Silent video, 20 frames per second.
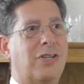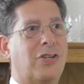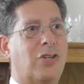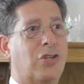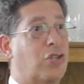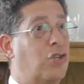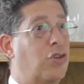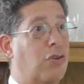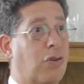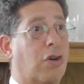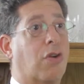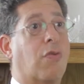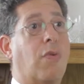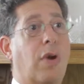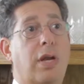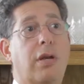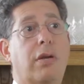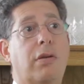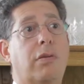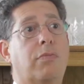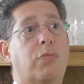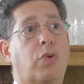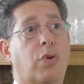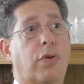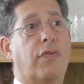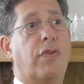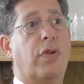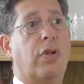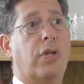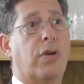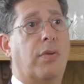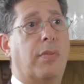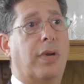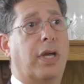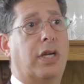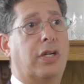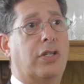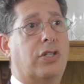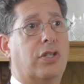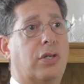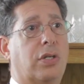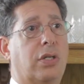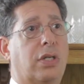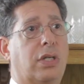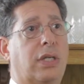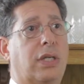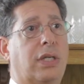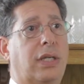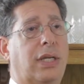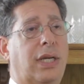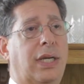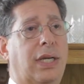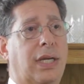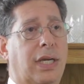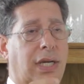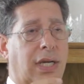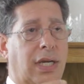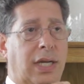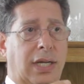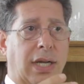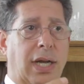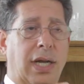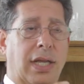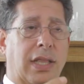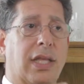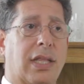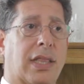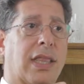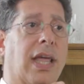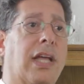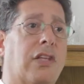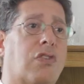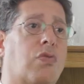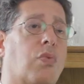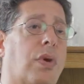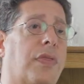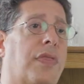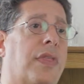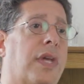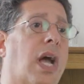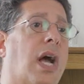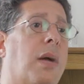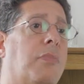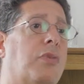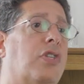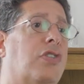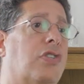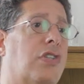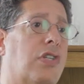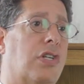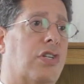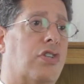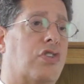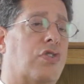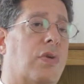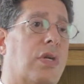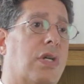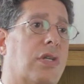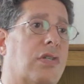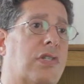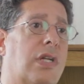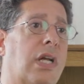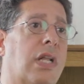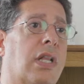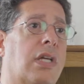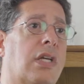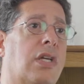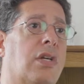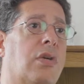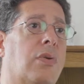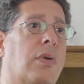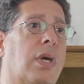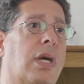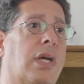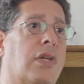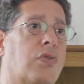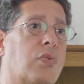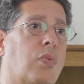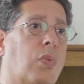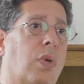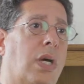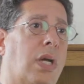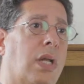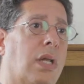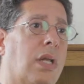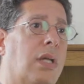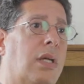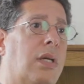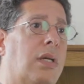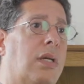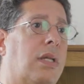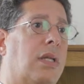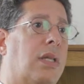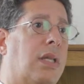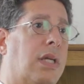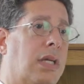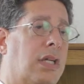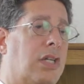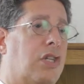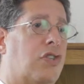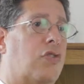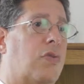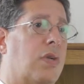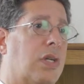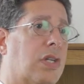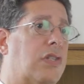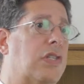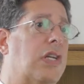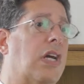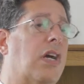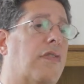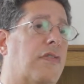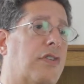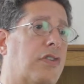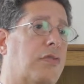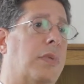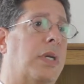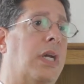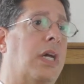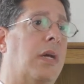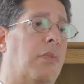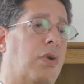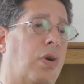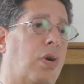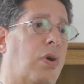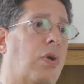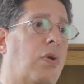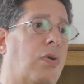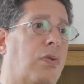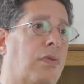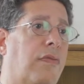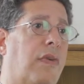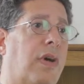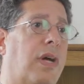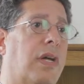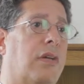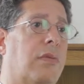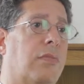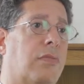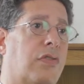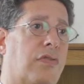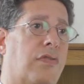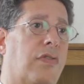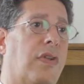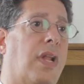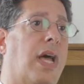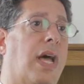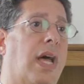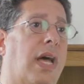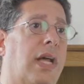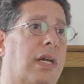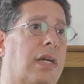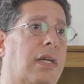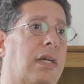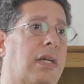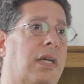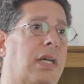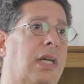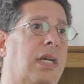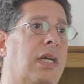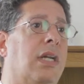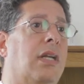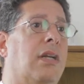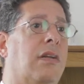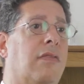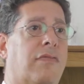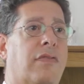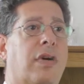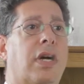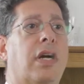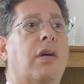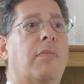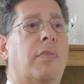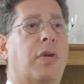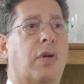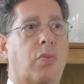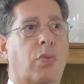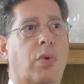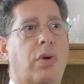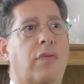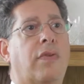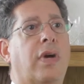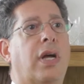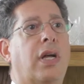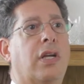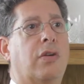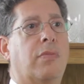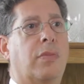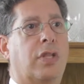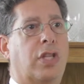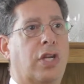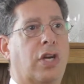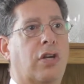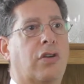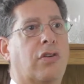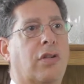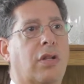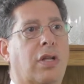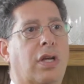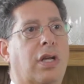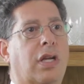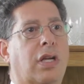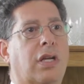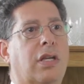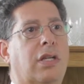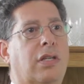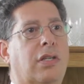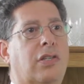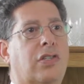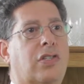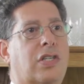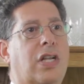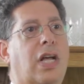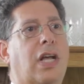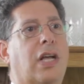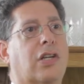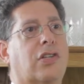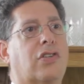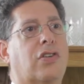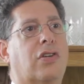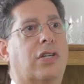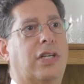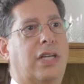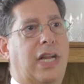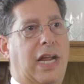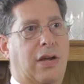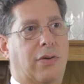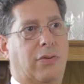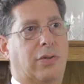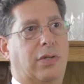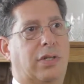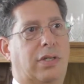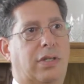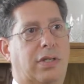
because you're a great portfolio manager. And I think that's what the options industry is telling you as well. The industry itself has been able to hold volumes flat in an environment where volume in the underlying stocks are down.